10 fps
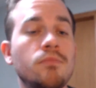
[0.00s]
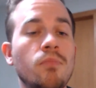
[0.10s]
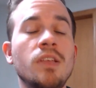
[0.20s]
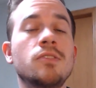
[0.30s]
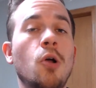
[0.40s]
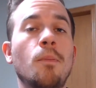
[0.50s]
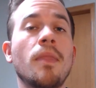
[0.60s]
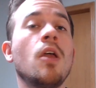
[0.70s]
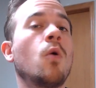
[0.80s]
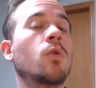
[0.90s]
So
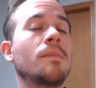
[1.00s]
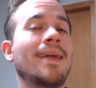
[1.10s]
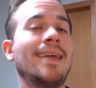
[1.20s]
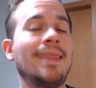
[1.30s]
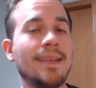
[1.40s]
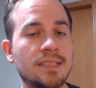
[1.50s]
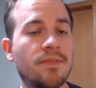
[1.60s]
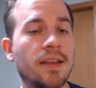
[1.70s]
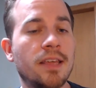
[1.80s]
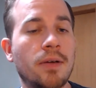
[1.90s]
we're making this
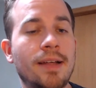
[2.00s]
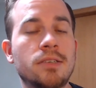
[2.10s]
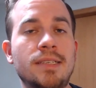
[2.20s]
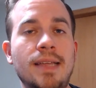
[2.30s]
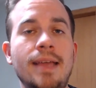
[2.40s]
video here today